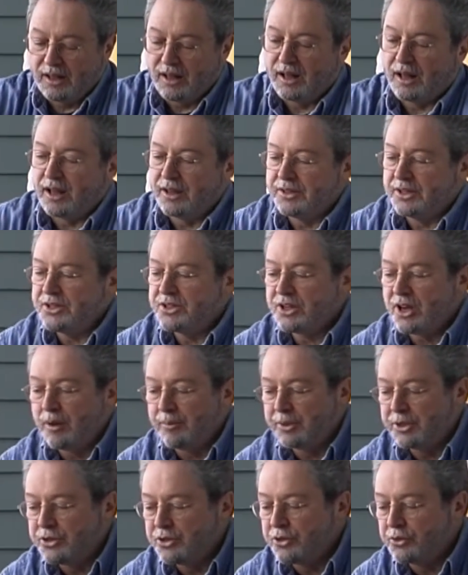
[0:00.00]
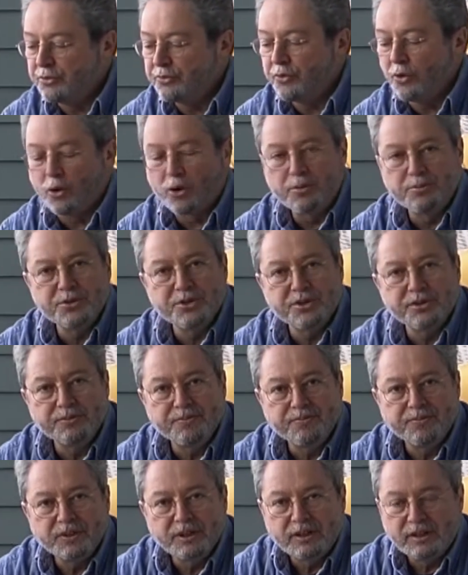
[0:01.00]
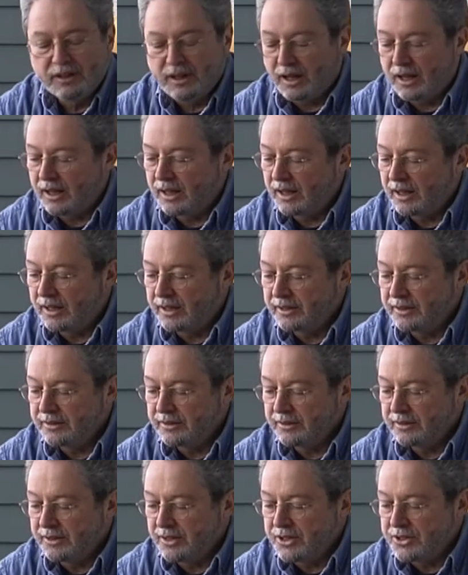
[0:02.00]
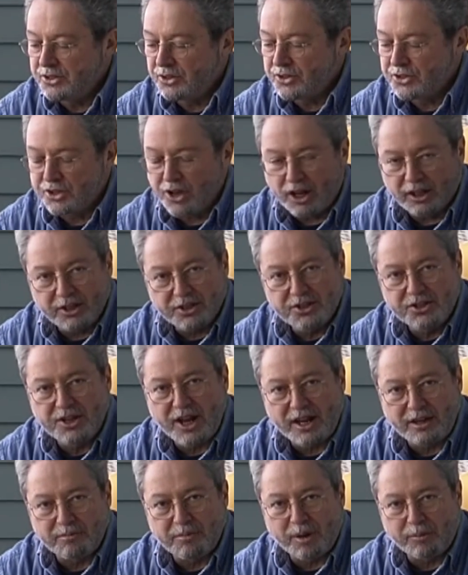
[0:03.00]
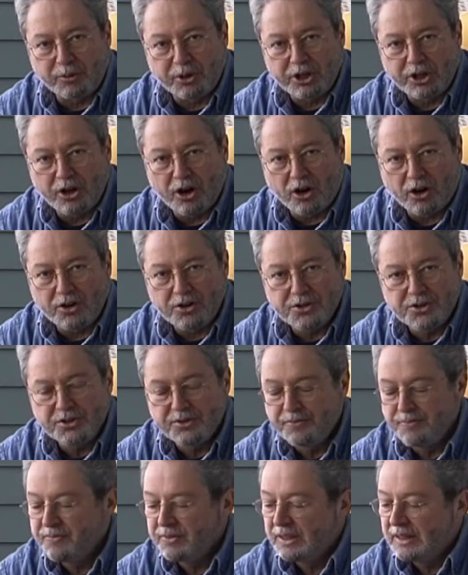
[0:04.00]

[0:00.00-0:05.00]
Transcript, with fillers: Uh, these come in two forms. Uh, these are solid state memory cards